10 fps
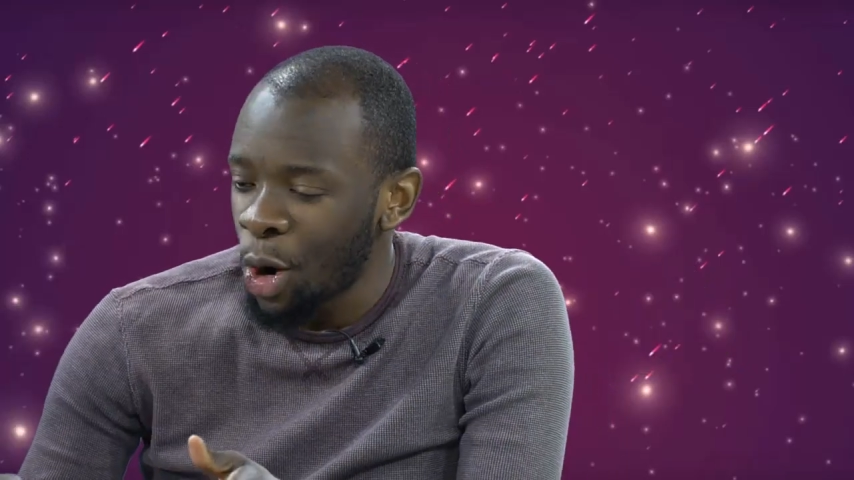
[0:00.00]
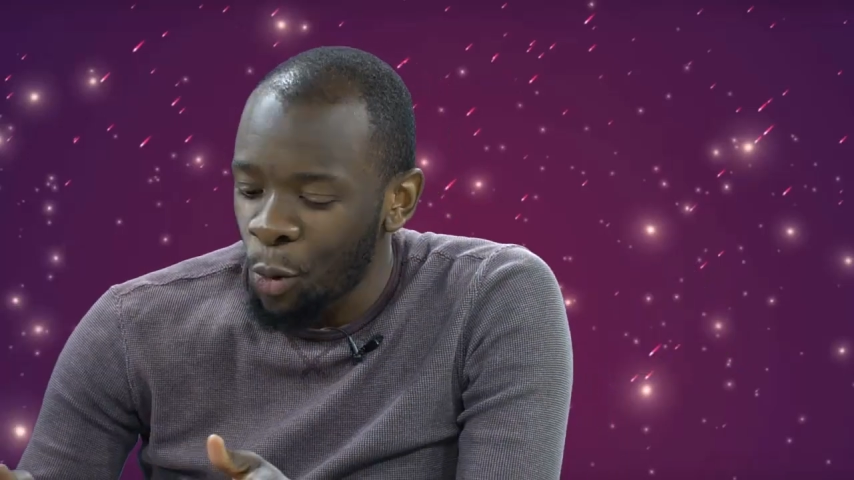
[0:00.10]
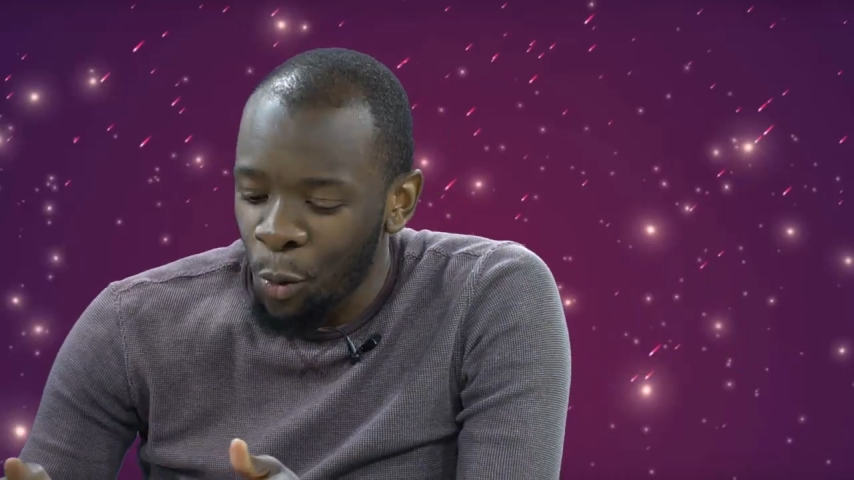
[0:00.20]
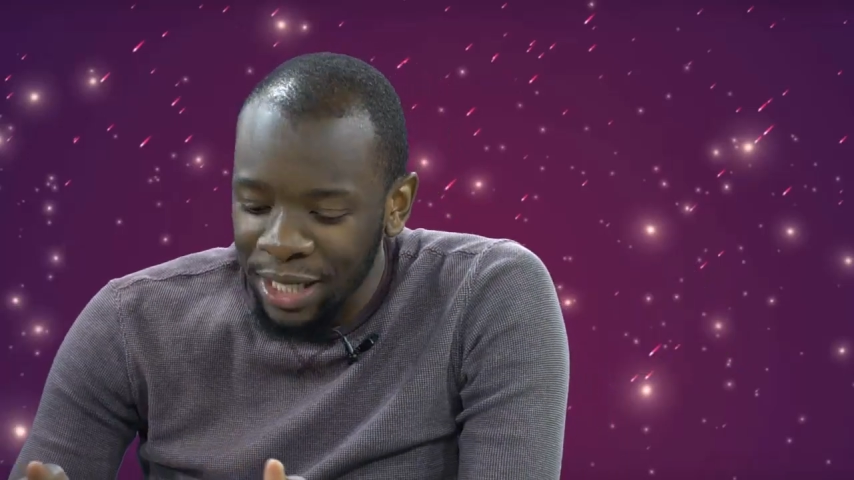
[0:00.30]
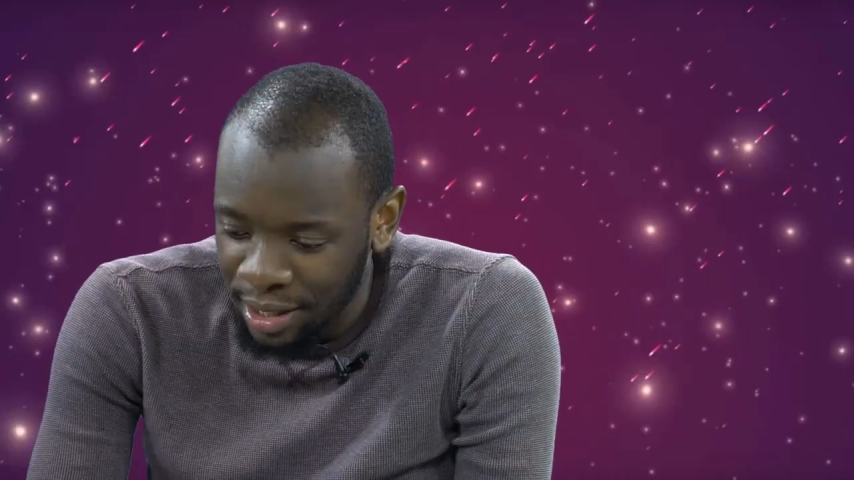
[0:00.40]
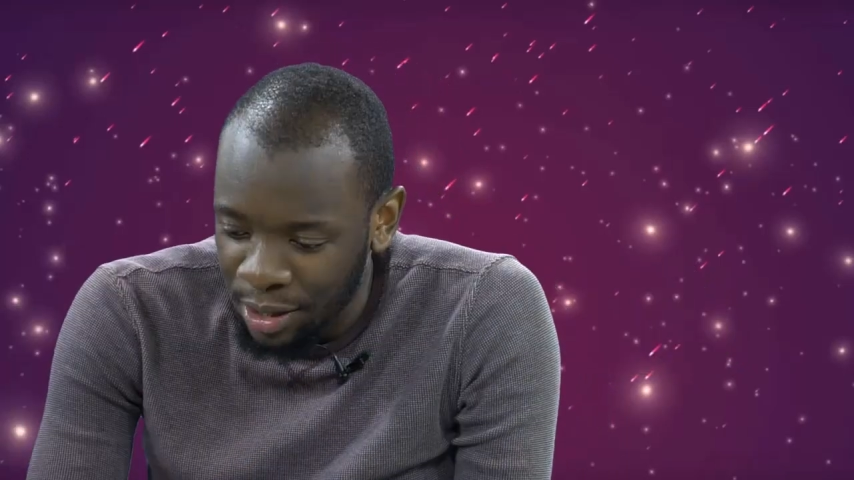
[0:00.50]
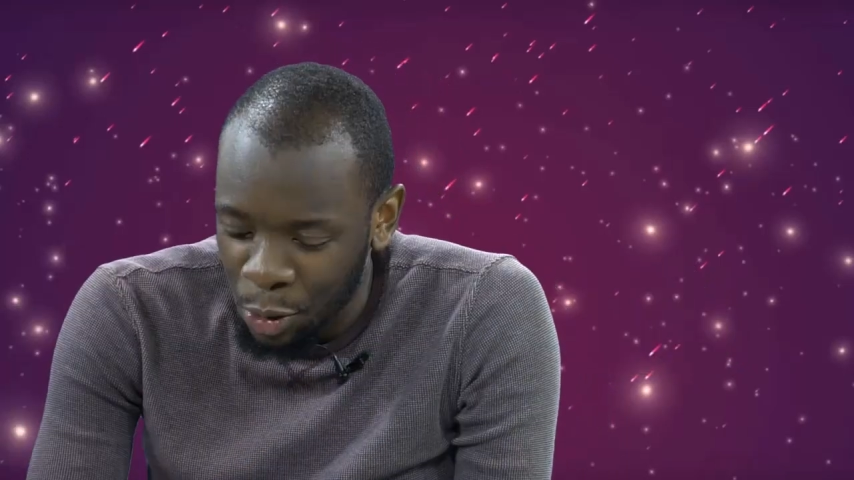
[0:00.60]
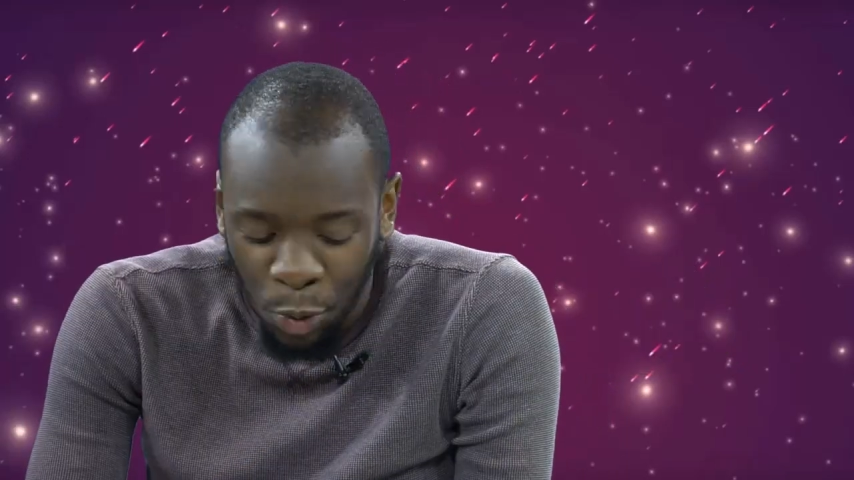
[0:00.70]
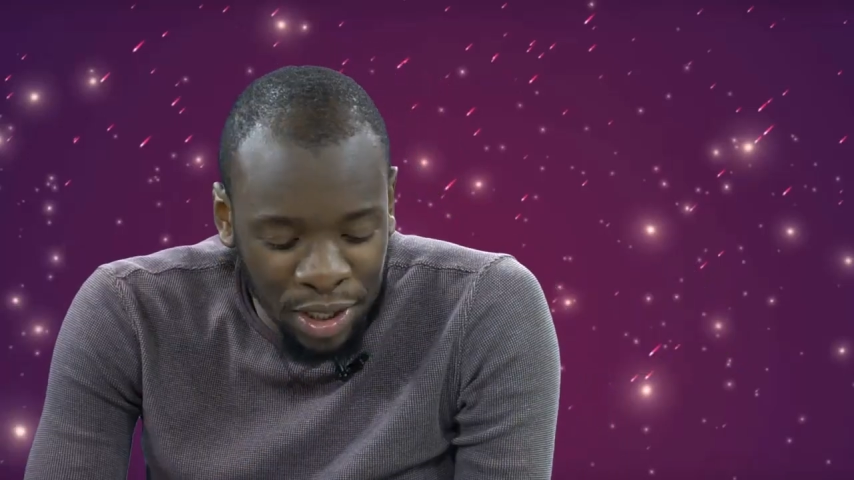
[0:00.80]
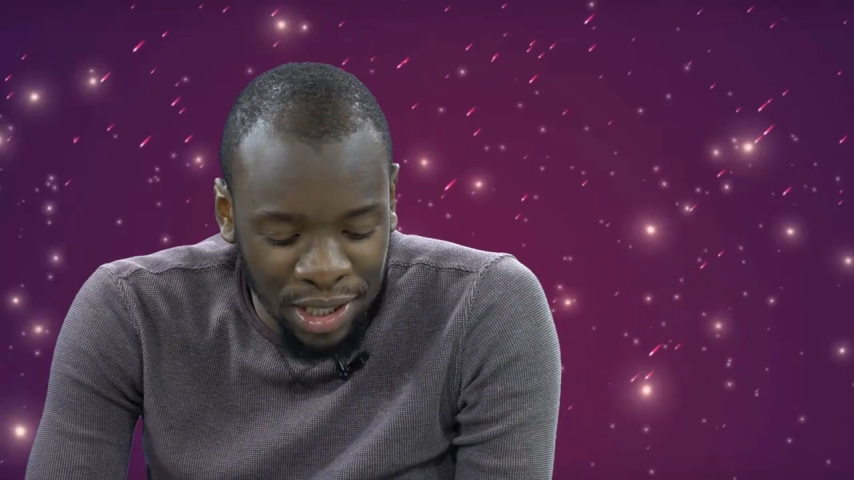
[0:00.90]
what
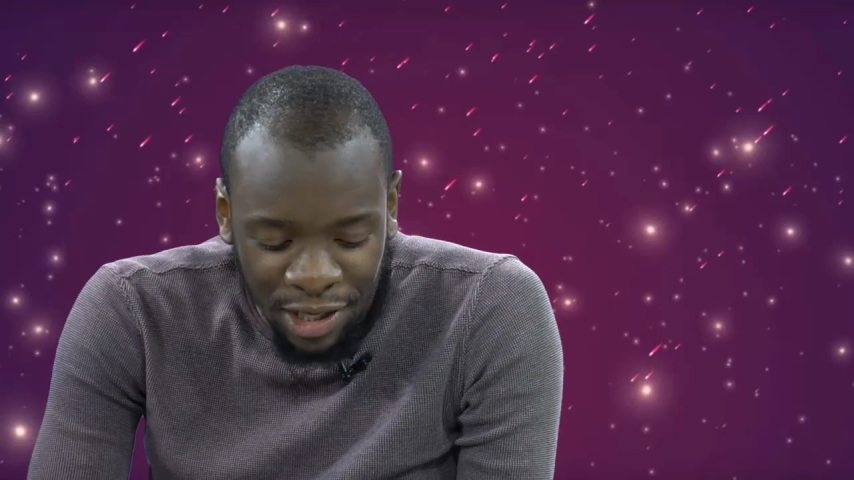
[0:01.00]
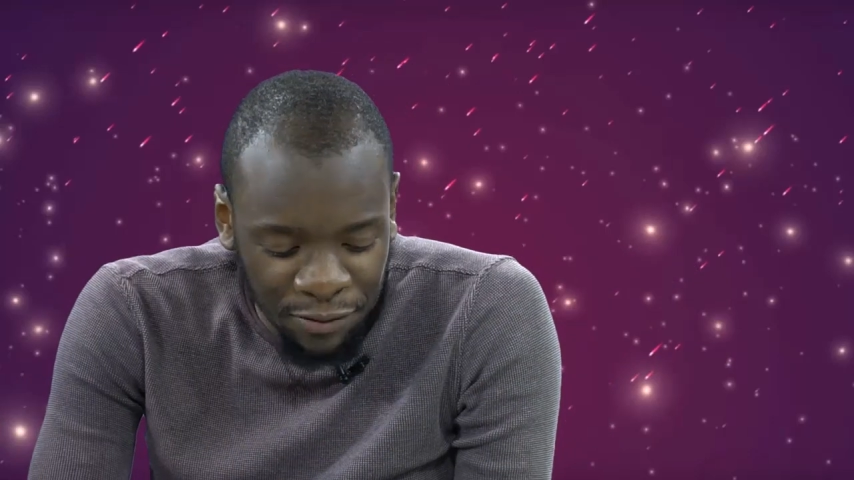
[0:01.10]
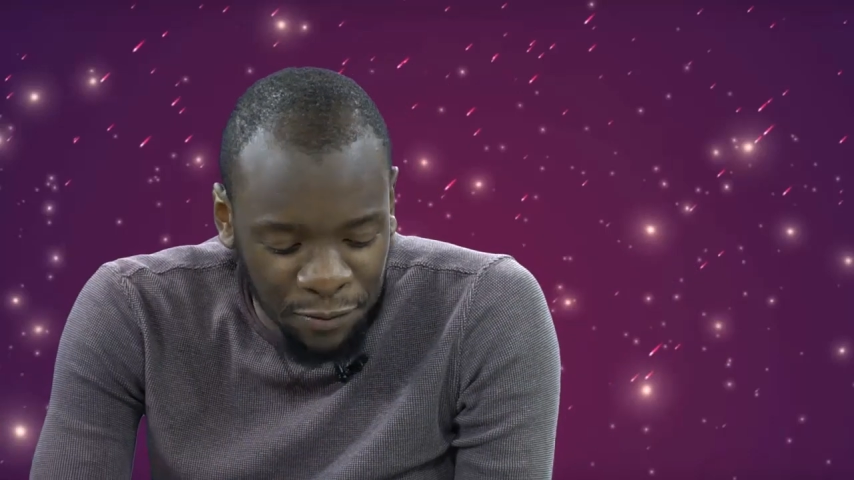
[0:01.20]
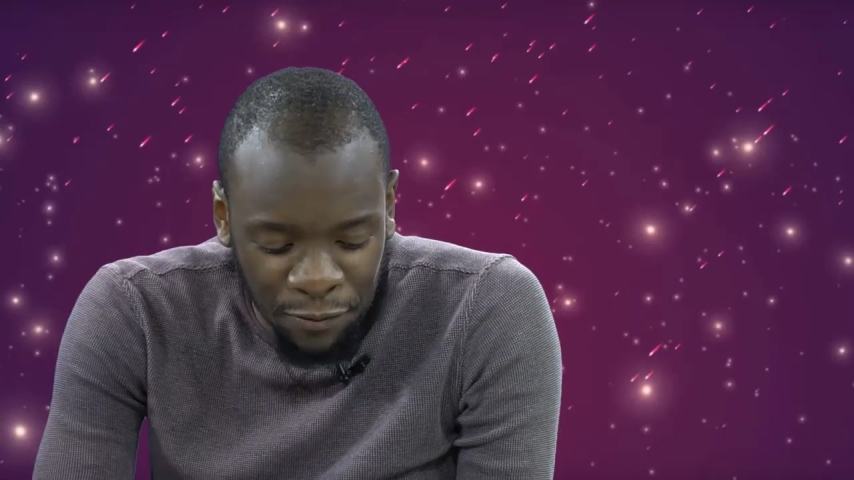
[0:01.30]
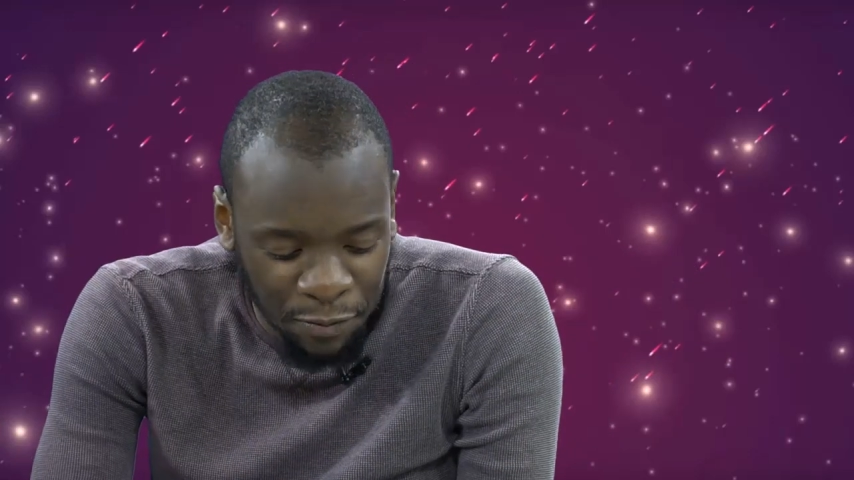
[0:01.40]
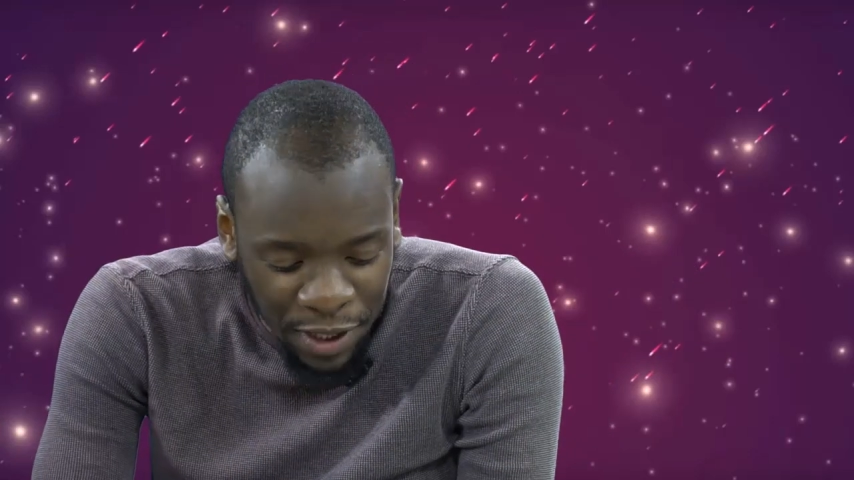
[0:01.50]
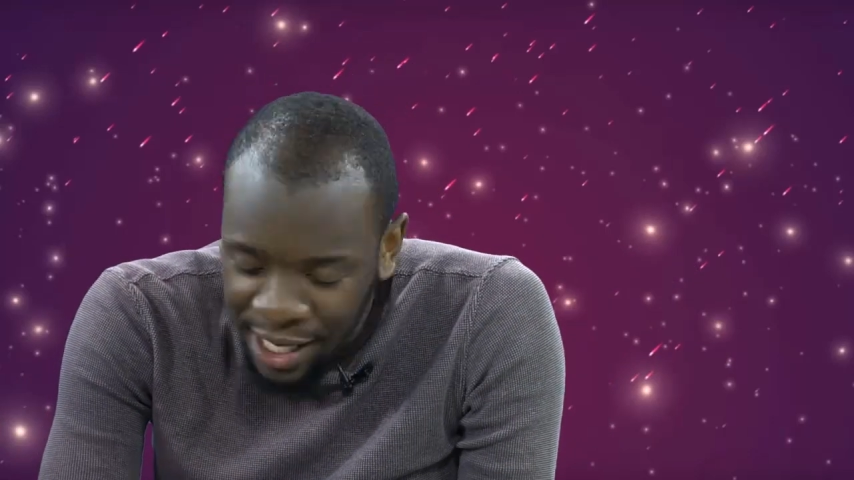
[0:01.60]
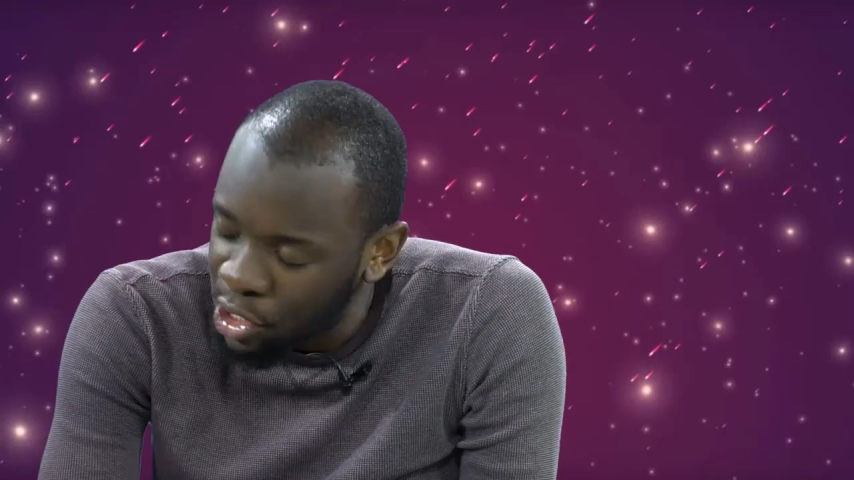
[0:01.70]
they've been